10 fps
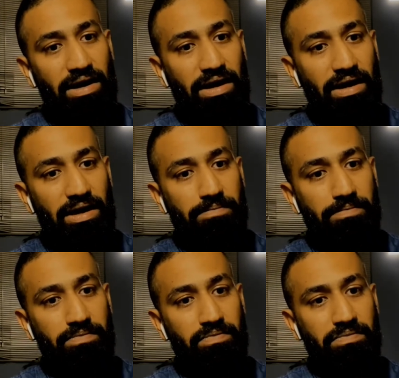
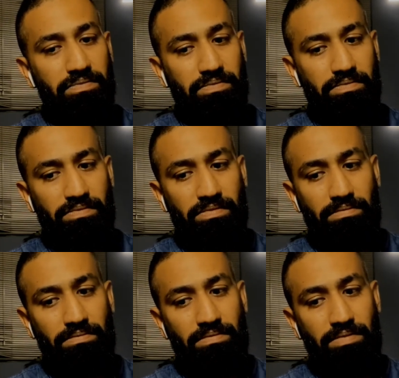
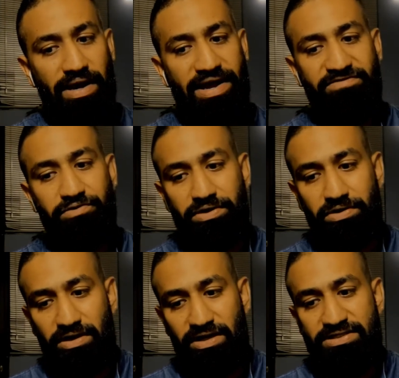I have to
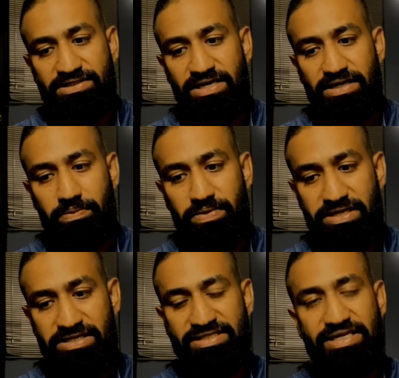acknowledge that
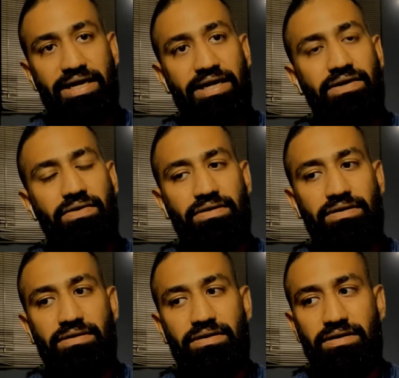we stand
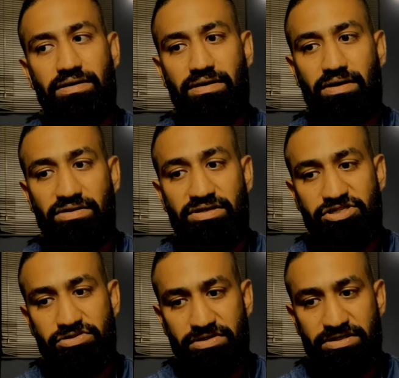on the
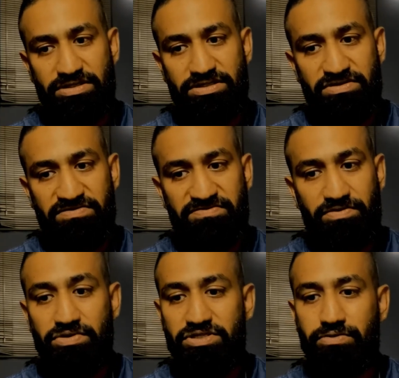shoulders of
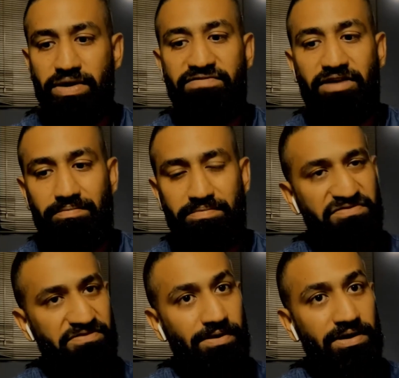those who have come
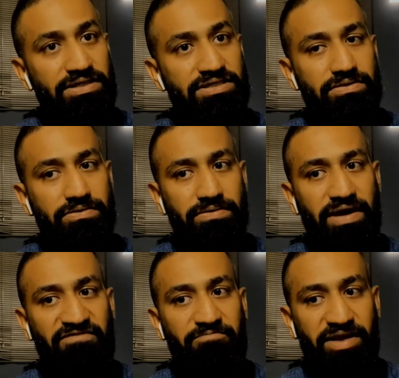before us, who
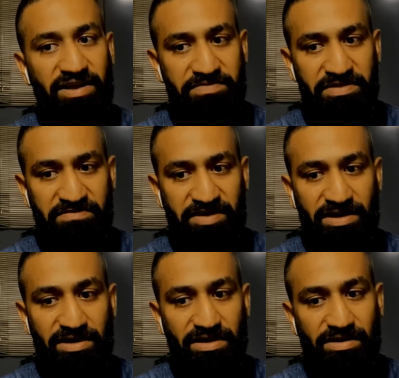have paved the
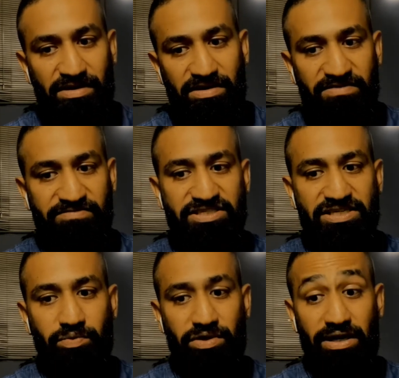way for
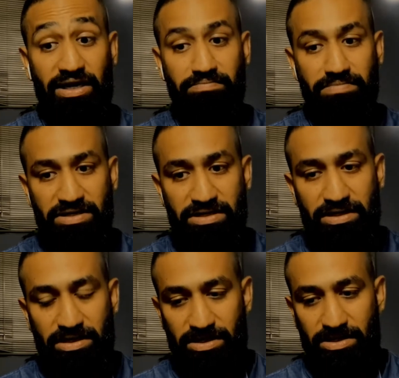someone like me
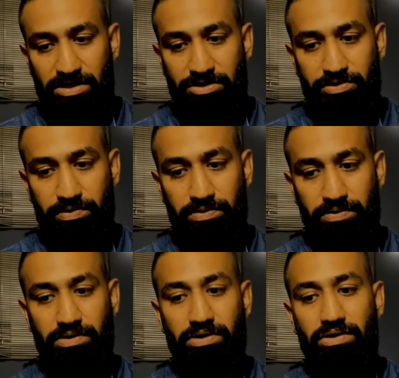to
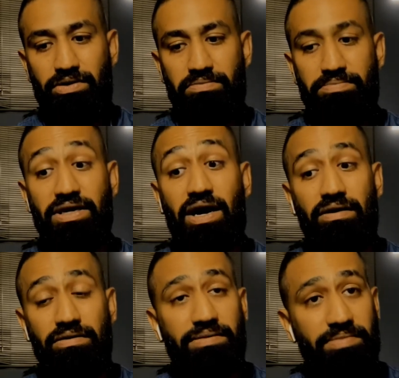be
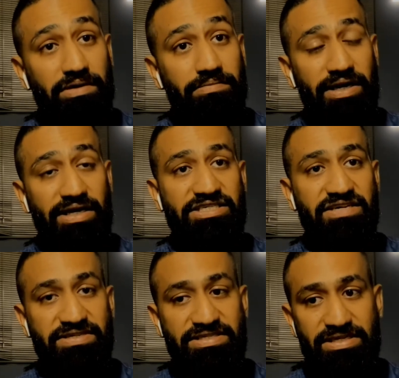out about my
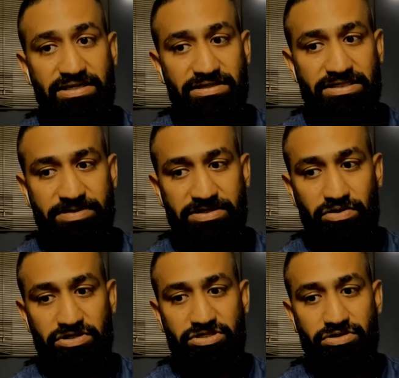HIV status, but
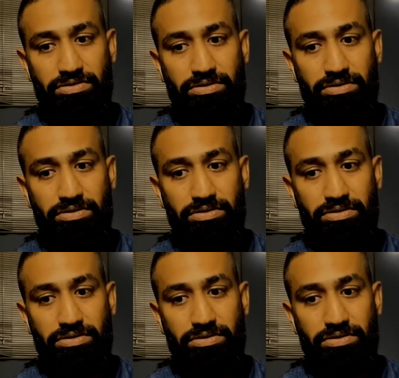also